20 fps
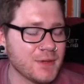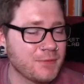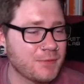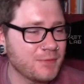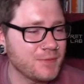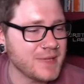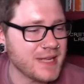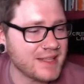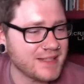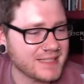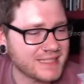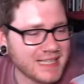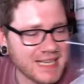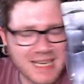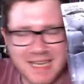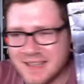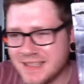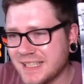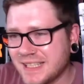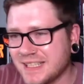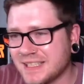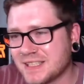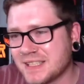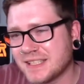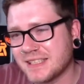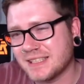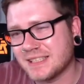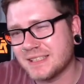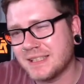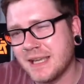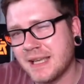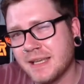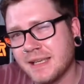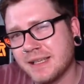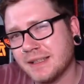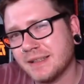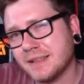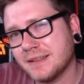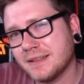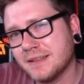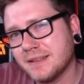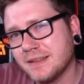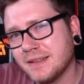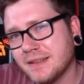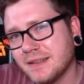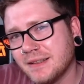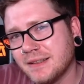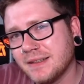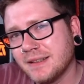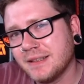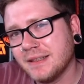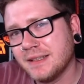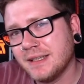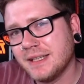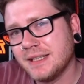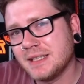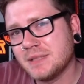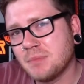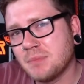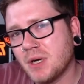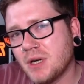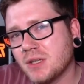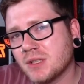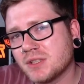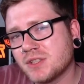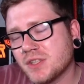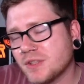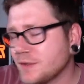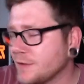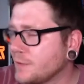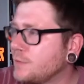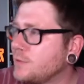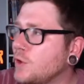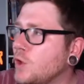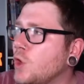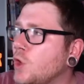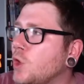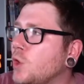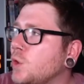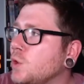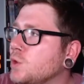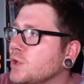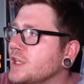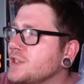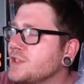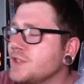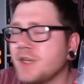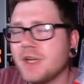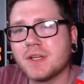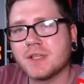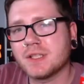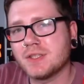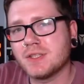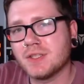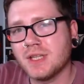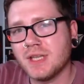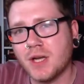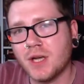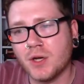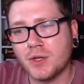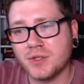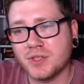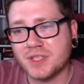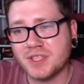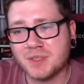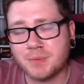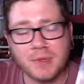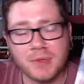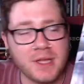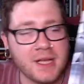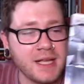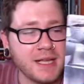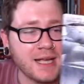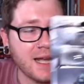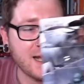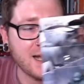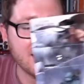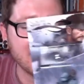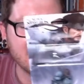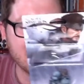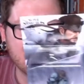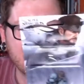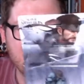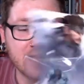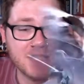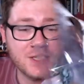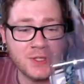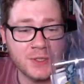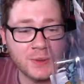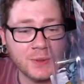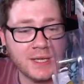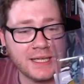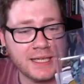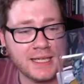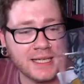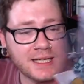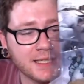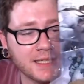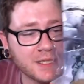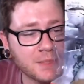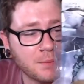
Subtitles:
yeah, this guy I think is gonna stay in his box for all eternity on display. I do like it. I like the